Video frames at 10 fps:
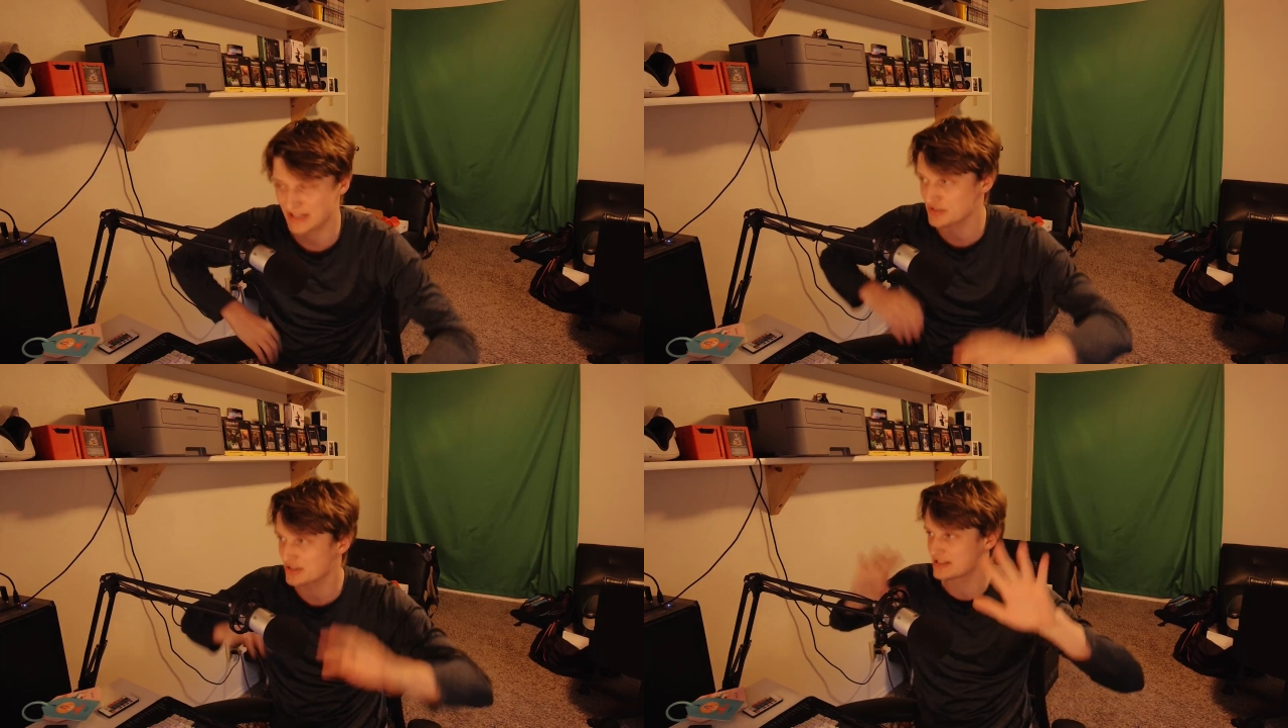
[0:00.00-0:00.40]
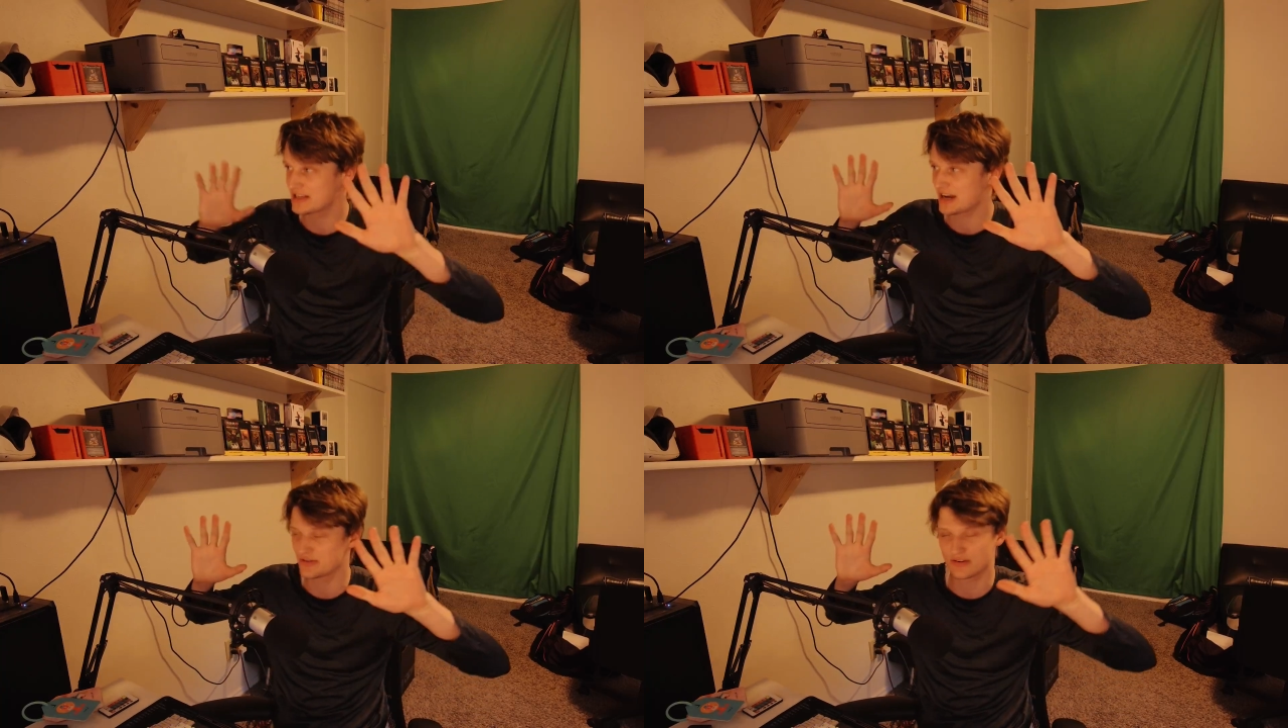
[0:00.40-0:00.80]
As you can
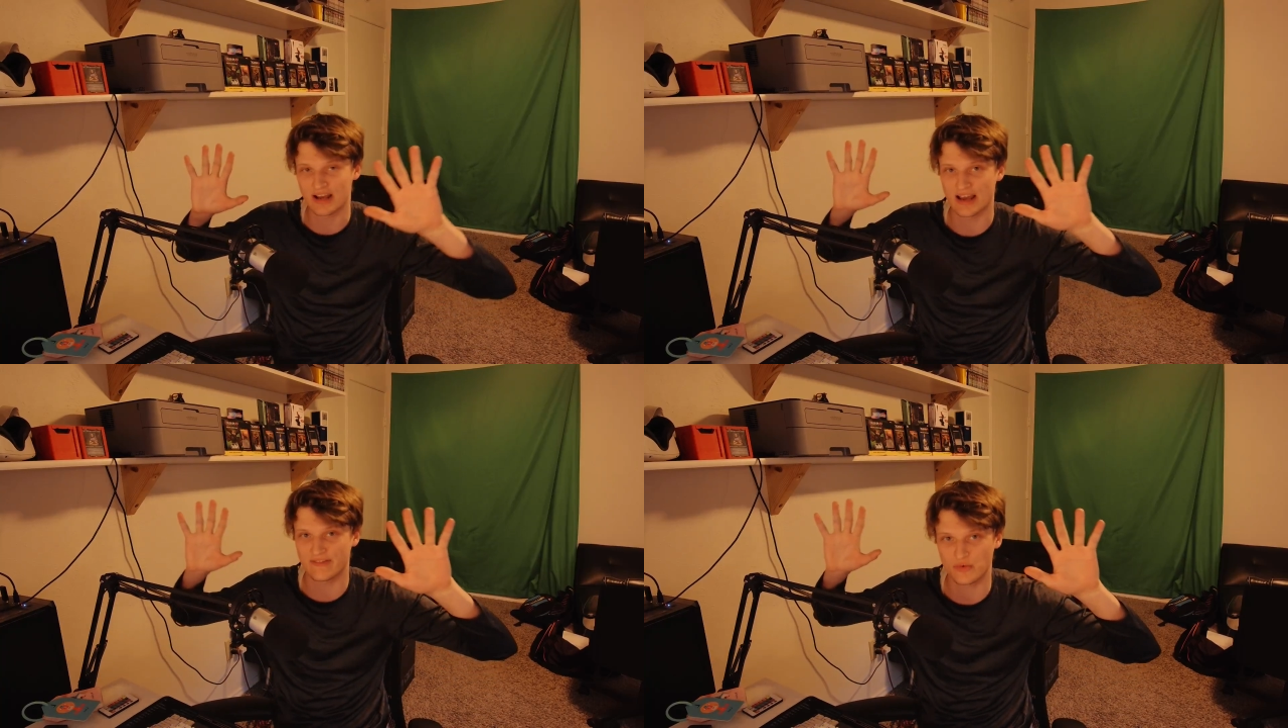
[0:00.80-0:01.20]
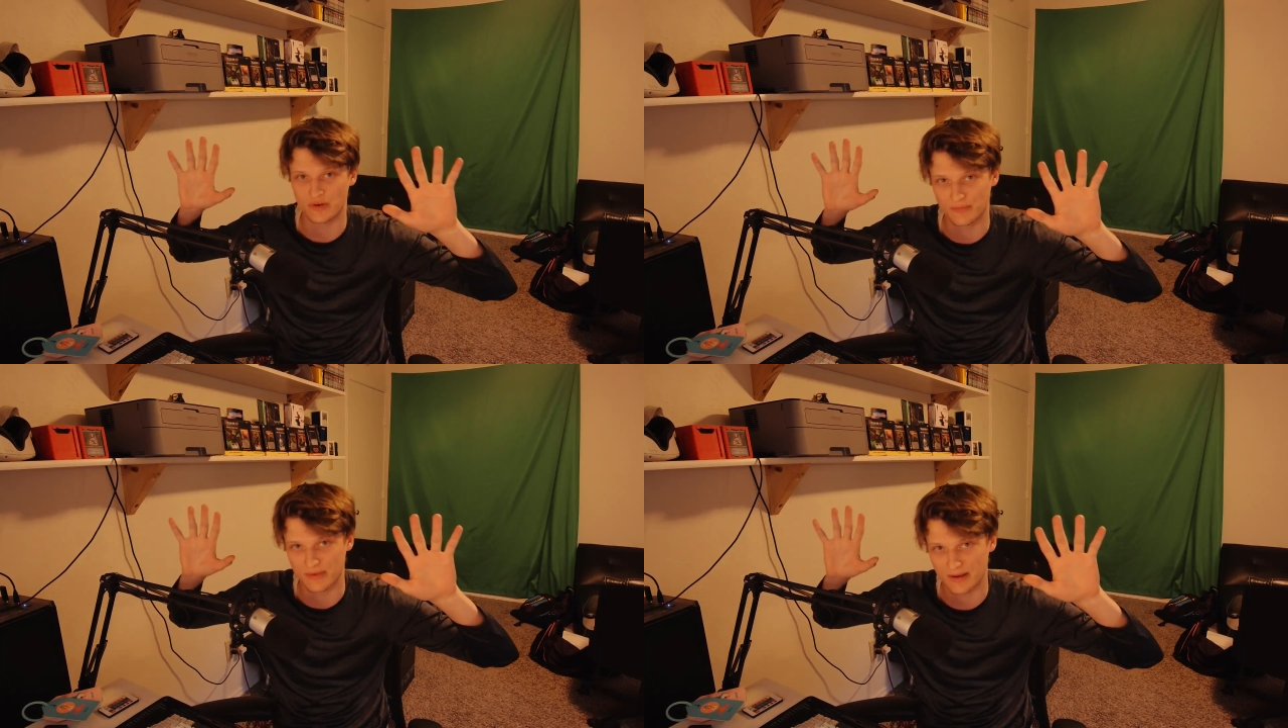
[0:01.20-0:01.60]
see, I do not have it
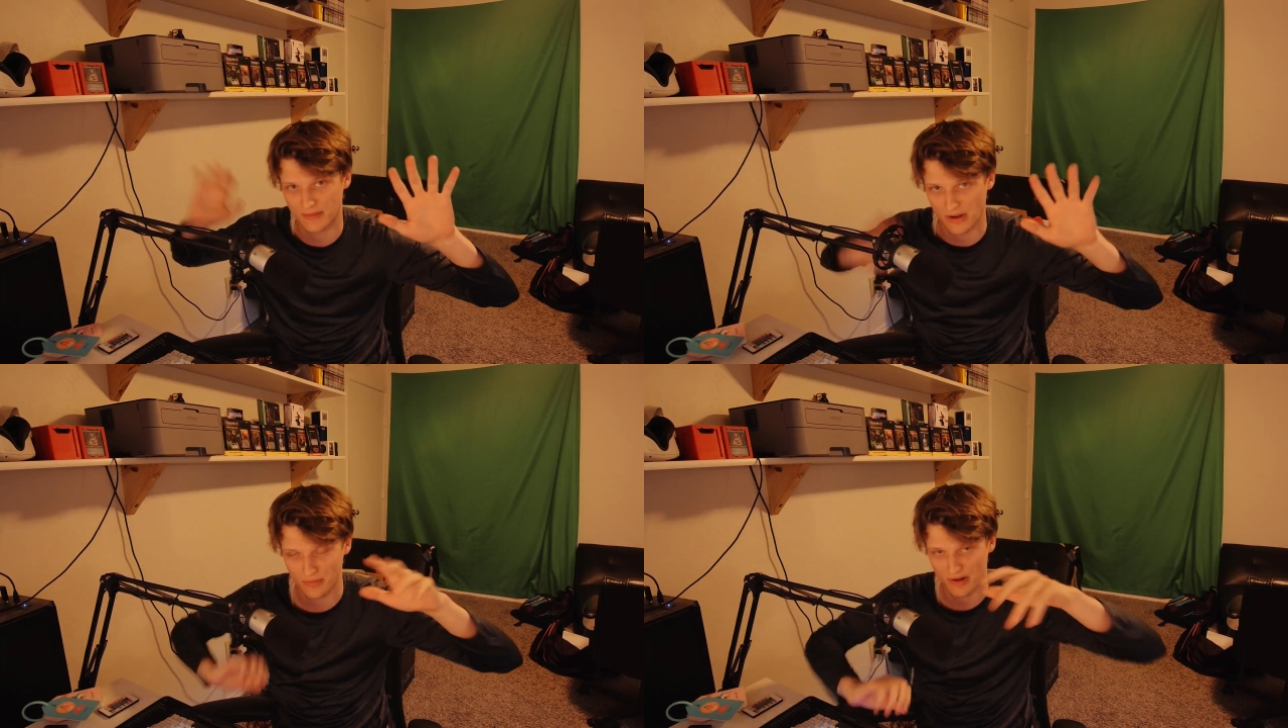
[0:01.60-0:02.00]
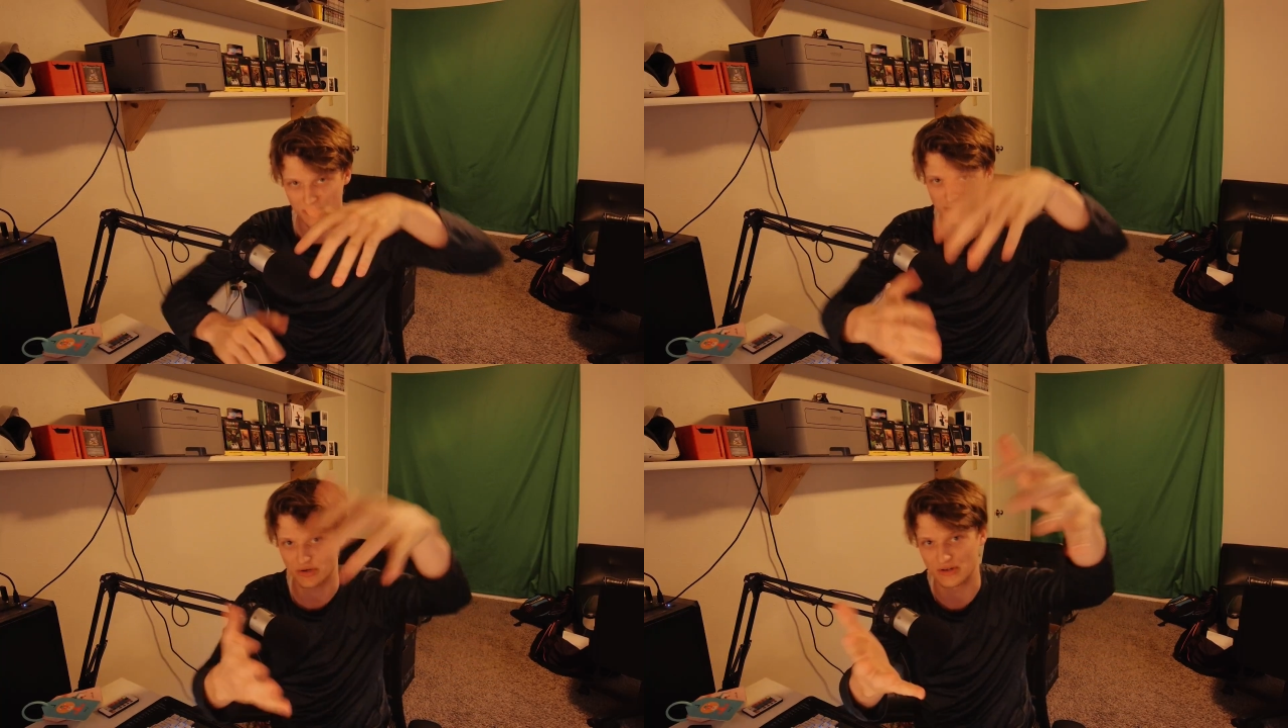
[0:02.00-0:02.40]
with me. I would probably
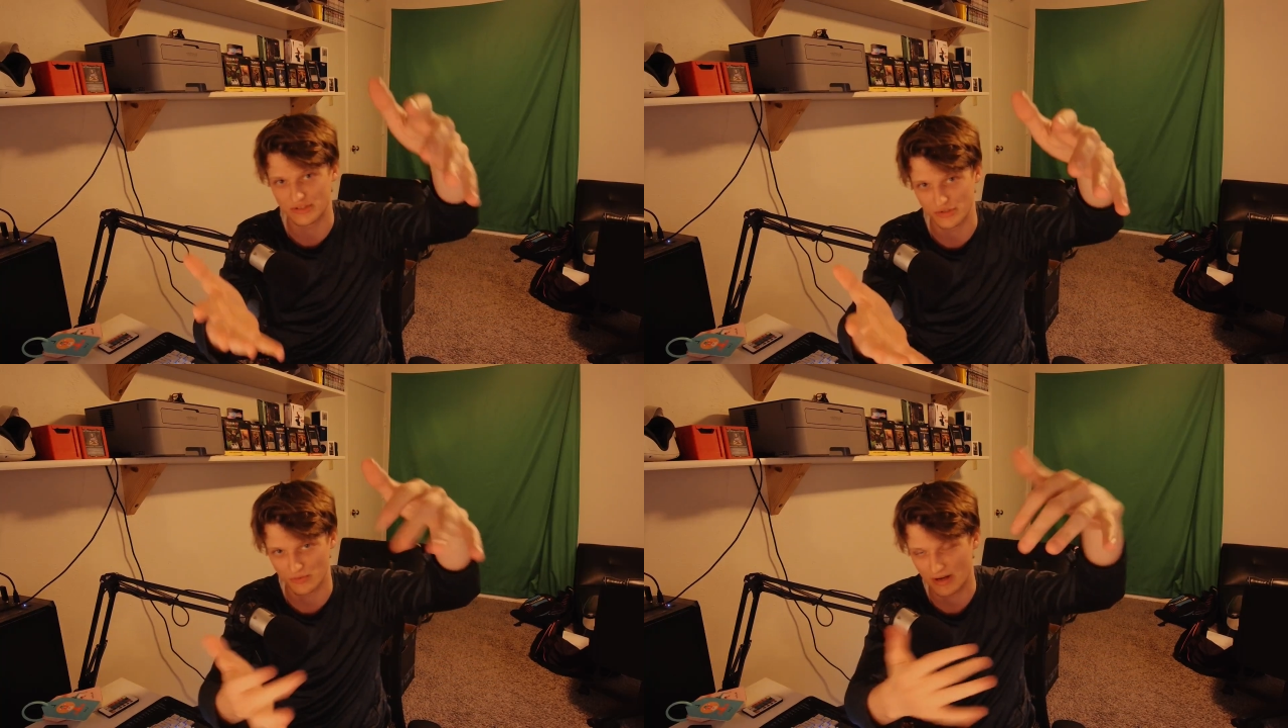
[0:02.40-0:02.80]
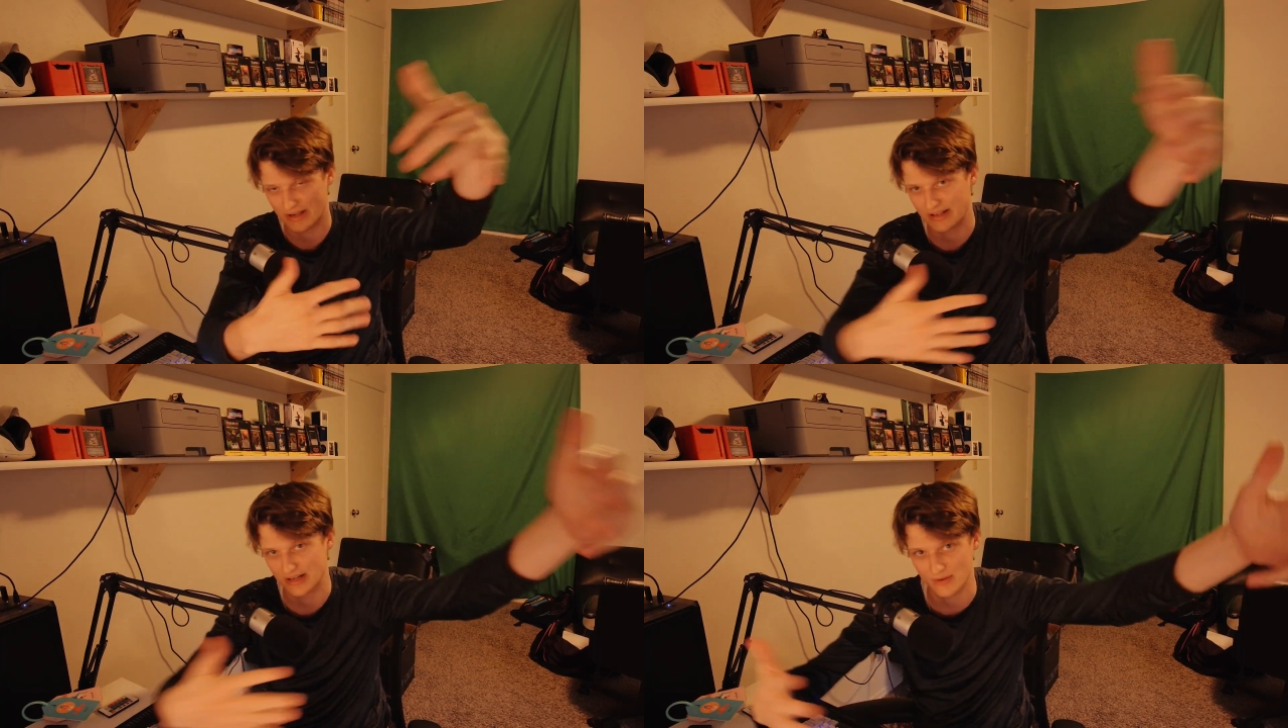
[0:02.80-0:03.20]
be showing it to you
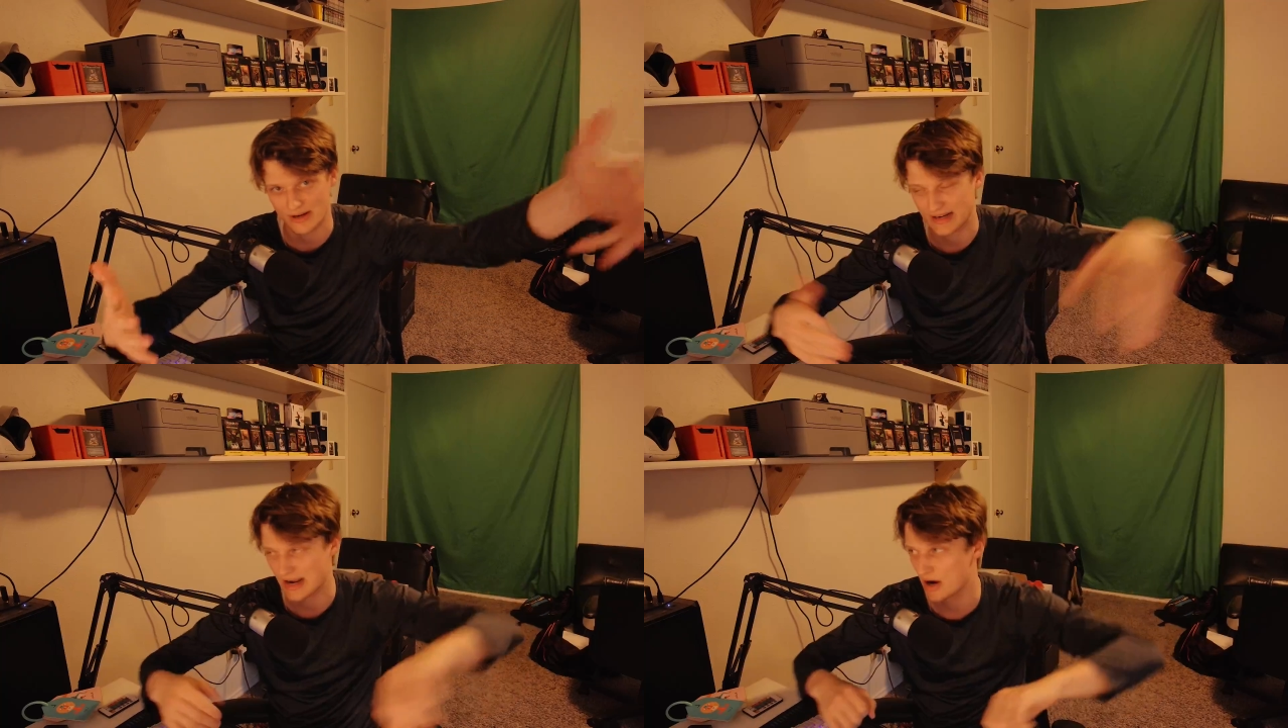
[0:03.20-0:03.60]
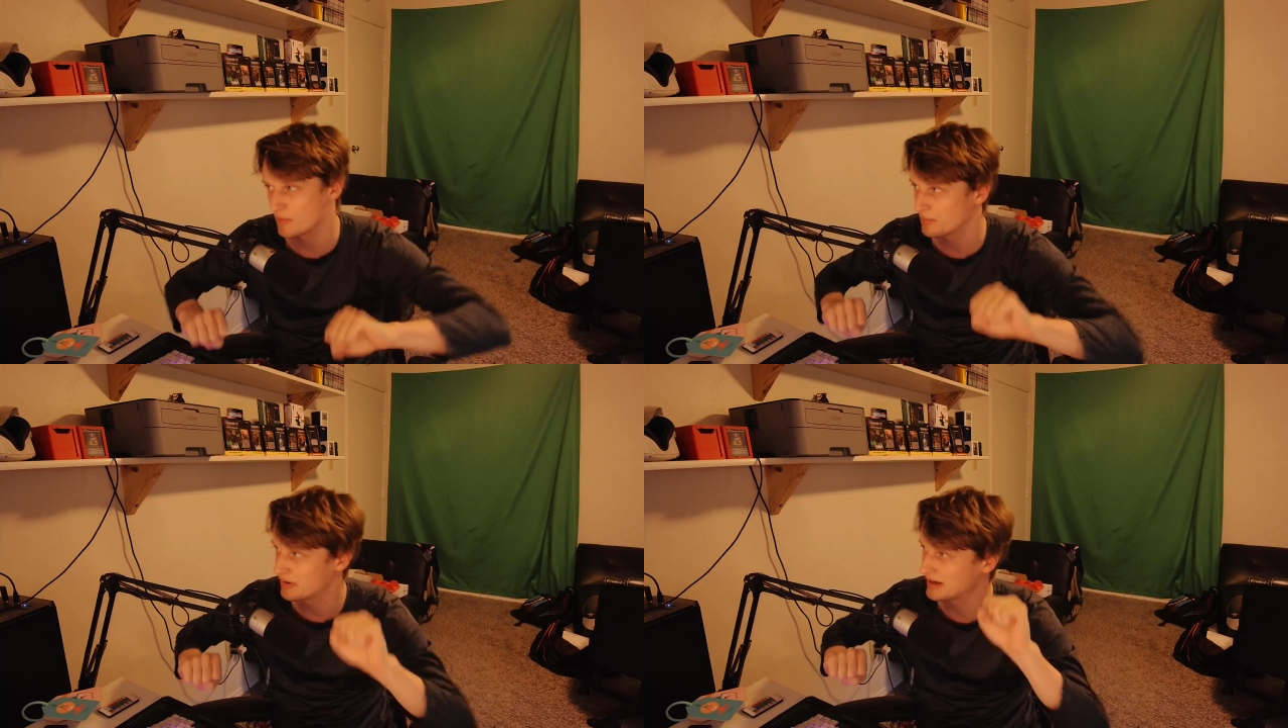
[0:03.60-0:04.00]
right here, right
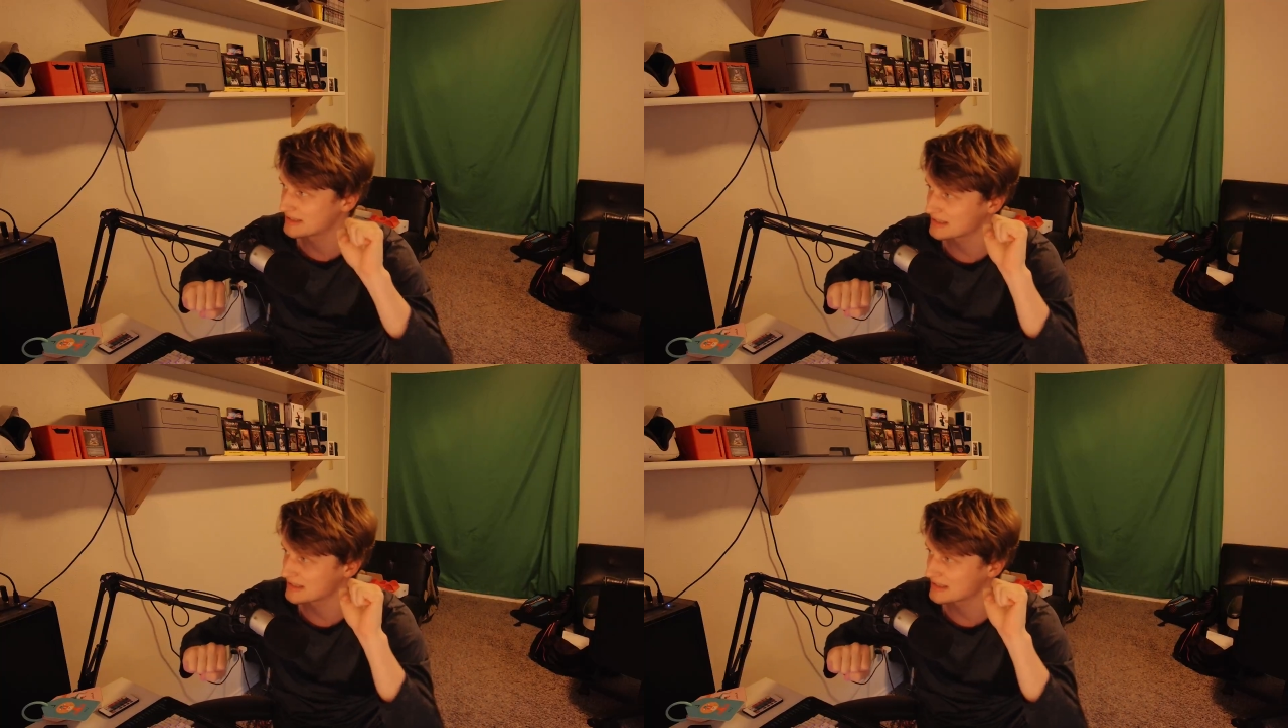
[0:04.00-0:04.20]
now, but